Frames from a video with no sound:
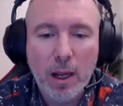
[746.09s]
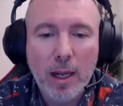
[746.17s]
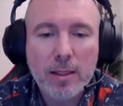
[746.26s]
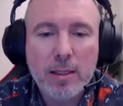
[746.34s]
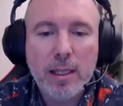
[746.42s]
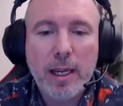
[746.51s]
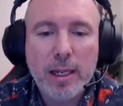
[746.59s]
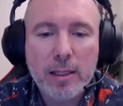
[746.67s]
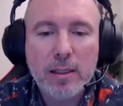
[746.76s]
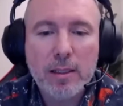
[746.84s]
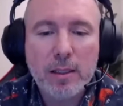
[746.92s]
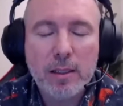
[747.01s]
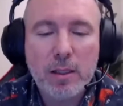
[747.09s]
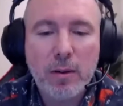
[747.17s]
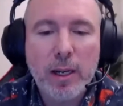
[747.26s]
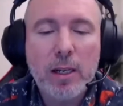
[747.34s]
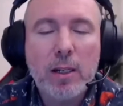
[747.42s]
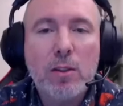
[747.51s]
and saying this is
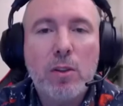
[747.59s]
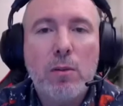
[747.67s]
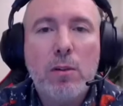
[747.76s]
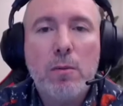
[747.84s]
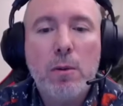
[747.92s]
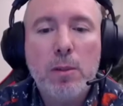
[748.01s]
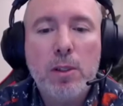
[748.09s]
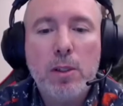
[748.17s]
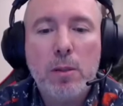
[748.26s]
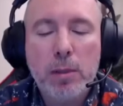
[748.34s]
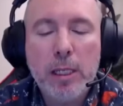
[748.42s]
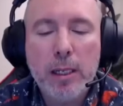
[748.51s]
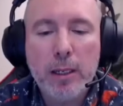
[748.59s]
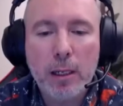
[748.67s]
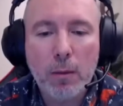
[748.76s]
great, and so it will be spreading.